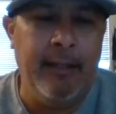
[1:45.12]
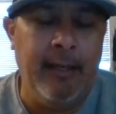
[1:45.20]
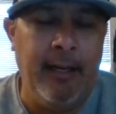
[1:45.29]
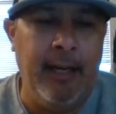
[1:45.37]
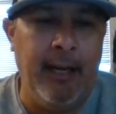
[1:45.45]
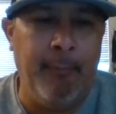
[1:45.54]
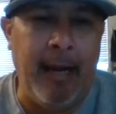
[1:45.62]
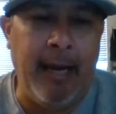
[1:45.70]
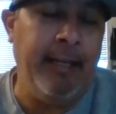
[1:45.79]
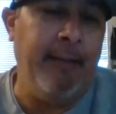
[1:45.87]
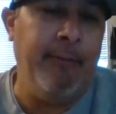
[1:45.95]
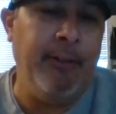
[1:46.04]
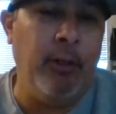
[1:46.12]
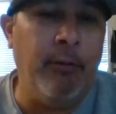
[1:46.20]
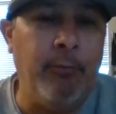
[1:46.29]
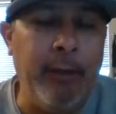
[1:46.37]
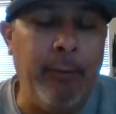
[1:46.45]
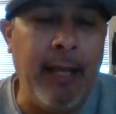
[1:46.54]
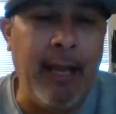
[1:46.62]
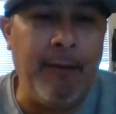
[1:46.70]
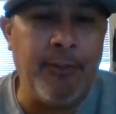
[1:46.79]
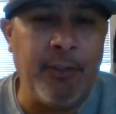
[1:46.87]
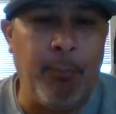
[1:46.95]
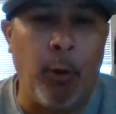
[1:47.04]
I didn't even know if we would
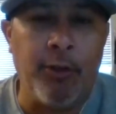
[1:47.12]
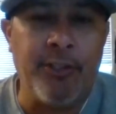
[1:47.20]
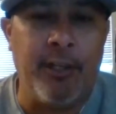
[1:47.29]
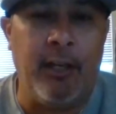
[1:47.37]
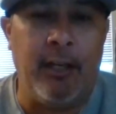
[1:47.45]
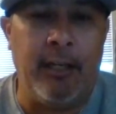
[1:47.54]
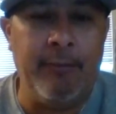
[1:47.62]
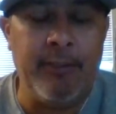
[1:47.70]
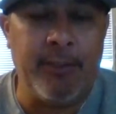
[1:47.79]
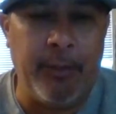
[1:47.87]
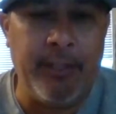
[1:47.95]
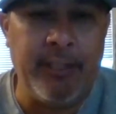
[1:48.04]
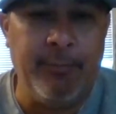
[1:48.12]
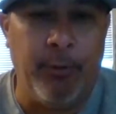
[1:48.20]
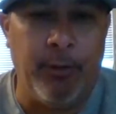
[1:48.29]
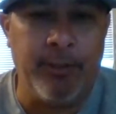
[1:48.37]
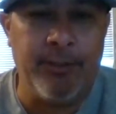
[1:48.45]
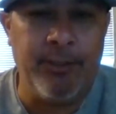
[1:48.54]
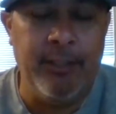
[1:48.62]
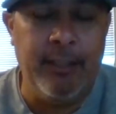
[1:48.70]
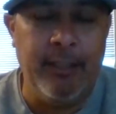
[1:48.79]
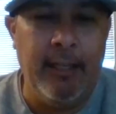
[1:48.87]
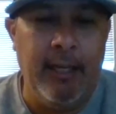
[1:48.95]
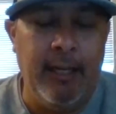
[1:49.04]
have sports at all, even spring sports.
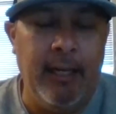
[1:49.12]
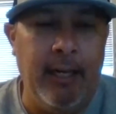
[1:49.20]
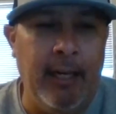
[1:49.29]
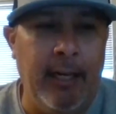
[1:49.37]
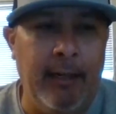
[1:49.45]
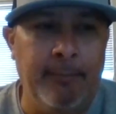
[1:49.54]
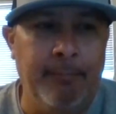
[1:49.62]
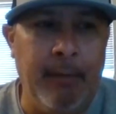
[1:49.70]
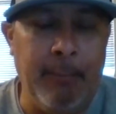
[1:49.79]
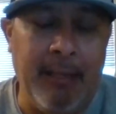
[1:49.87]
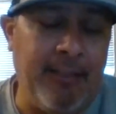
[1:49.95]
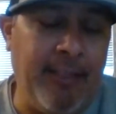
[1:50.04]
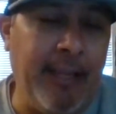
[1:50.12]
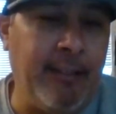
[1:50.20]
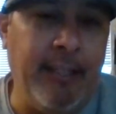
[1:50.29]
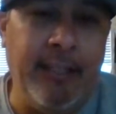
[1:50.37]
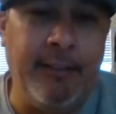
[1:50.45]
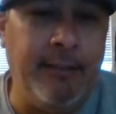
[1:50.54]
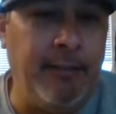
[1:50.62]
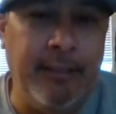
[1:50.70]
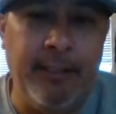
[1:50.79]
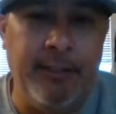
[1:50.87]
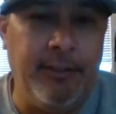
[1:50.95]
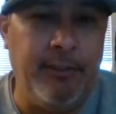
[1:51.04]
But things did
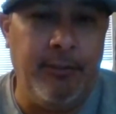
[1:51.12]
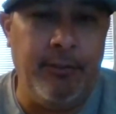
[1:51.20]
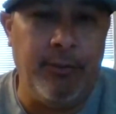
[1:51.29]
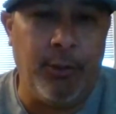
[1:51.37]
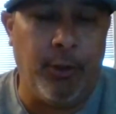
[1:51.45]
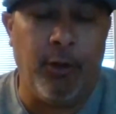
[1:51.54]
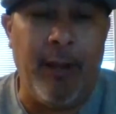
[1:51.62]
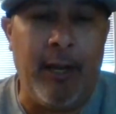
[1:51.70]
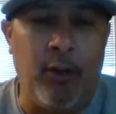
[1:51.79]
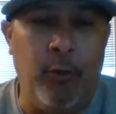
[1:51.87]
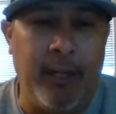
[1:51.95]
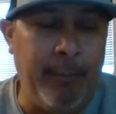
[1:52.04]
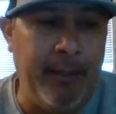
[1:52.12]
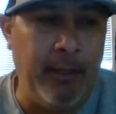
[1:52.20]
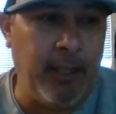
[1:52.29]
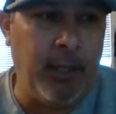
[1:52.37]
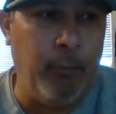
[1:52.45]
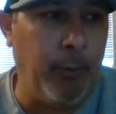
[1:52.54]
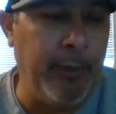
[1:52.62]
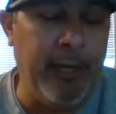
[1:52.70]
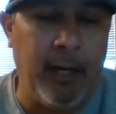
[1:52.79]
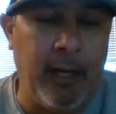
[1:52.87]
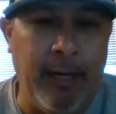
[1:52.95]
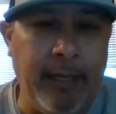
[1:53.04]
turn around quick. I mean, look at where we
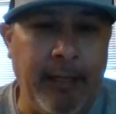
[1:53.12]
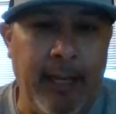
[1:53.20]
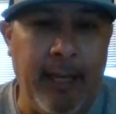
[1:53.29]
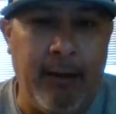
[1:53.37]
are right now.